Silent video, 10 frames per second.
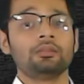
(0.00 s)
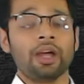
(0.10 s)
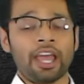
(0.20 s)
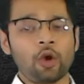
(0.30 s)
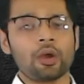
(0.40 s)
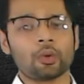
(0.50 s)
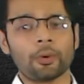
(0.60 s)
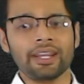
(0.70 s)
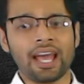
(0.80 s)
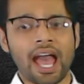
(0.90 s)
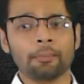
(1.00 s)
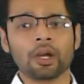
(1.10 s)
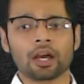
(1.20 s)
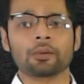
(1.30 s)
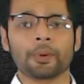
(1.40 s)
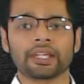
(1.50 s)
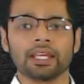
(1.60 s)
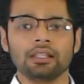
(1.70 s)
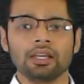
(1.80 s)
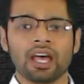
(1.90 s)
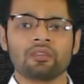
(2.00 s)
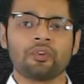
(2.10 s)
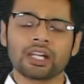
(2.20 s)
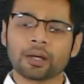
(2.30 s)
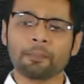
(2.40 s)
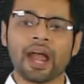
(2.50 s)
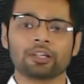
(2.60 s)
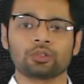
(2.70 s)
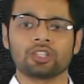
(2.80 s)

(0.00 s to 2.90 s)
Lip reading: Hello everyone, I am Karan Patel and welcome back to the